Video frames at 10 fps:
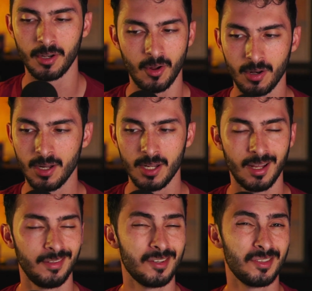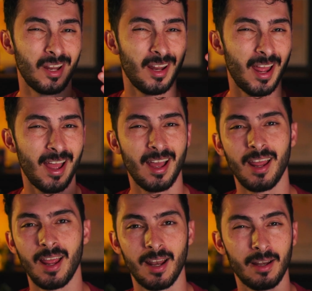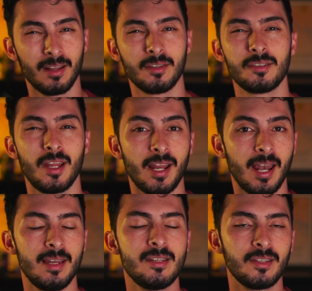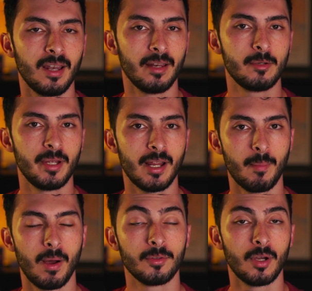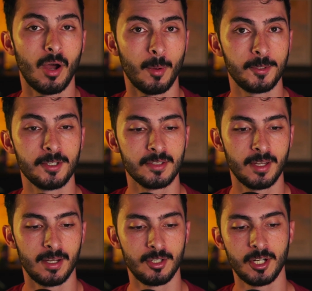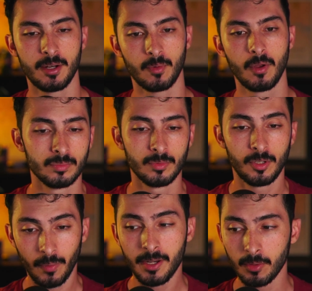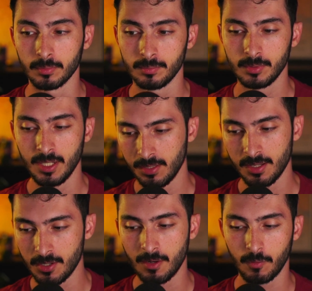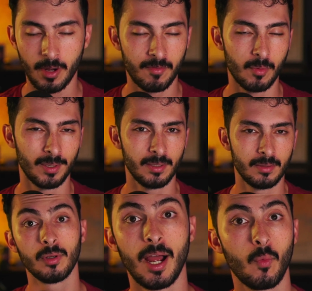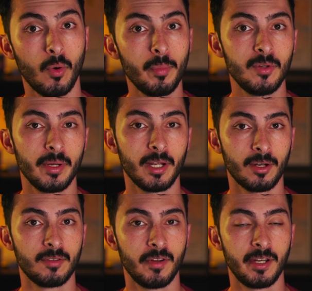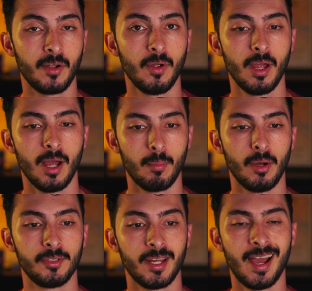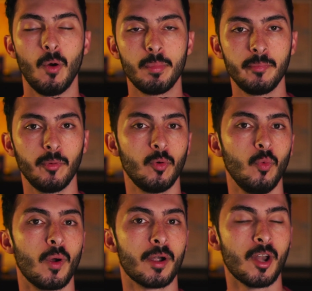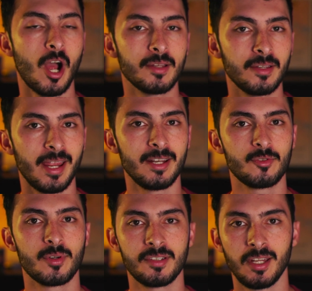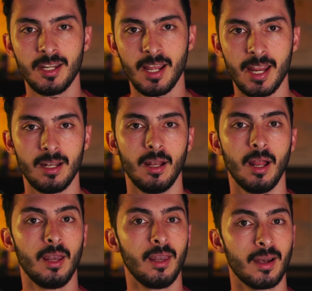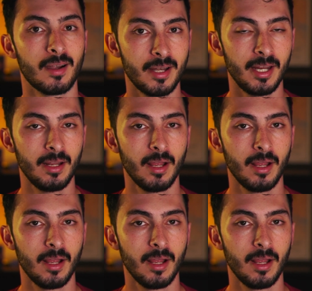on, understand at least a little bit about options in general. So I know this is not for everyone. I will be doing another video about how people who are not interested in learning,